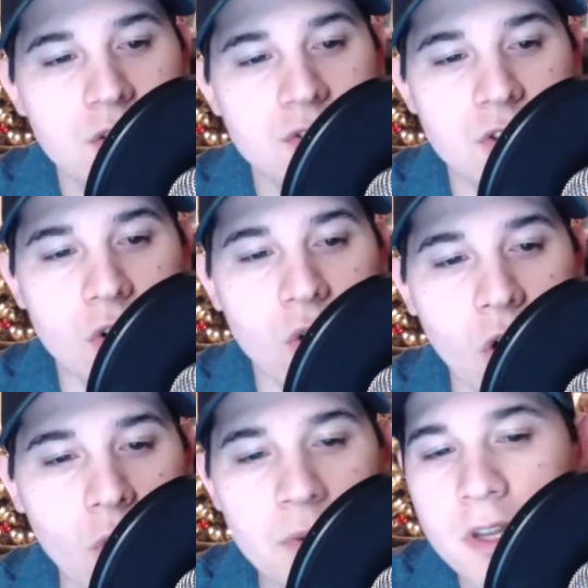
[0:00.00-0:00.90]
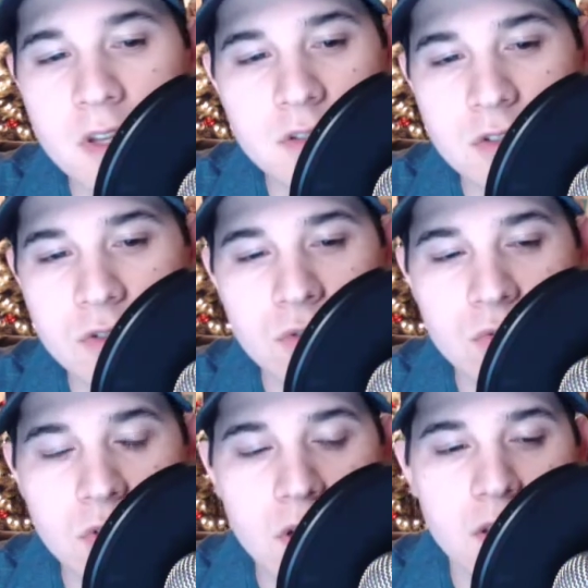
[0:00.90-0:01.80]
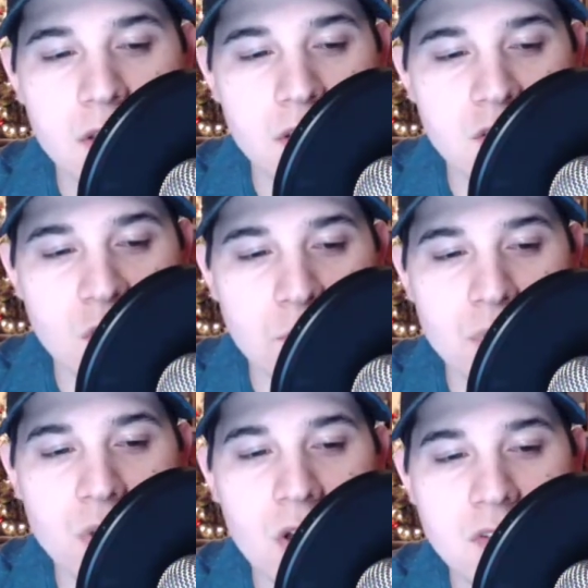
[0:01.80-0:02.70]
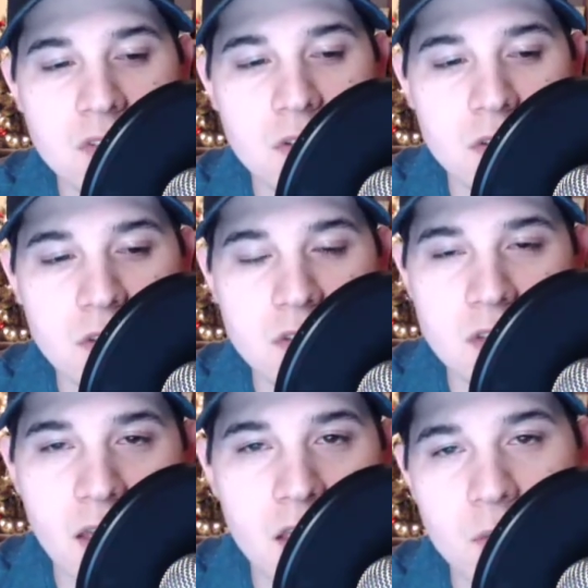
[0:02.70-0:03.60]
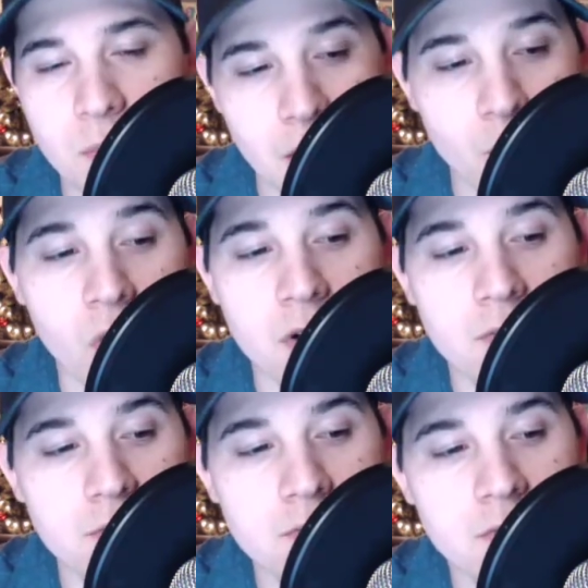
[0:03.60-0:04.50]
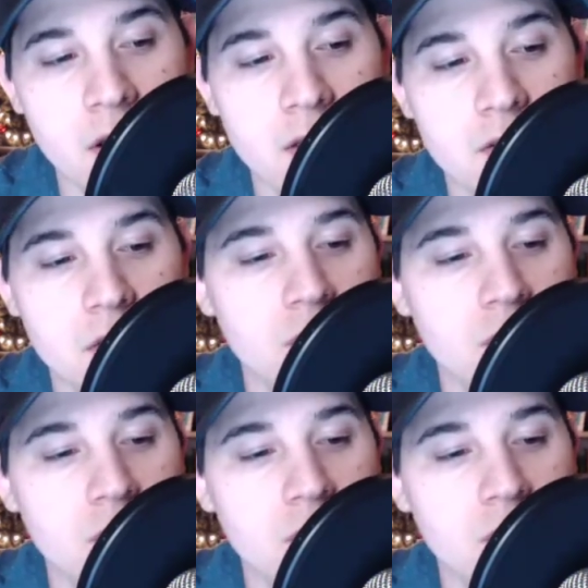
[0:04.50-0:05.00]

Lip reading: So all we need to do is plus this 8 by 1, right?